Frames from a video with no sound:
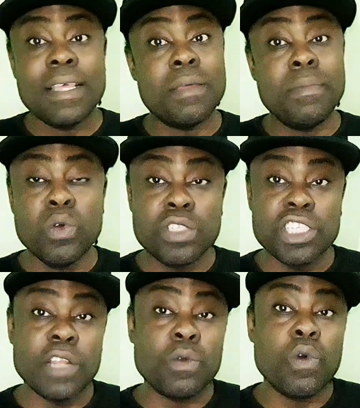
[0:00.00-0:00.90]
the
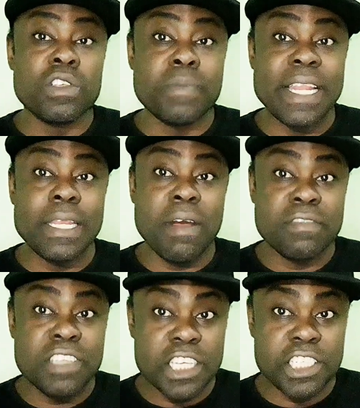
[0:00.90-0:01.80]
musician who goes by the name
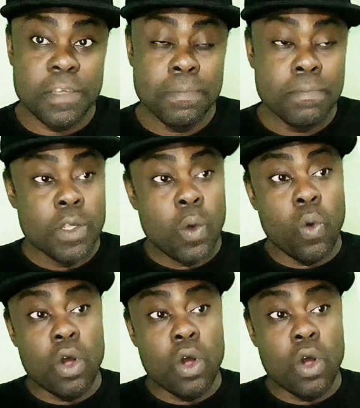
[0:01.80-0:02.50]
of Jashii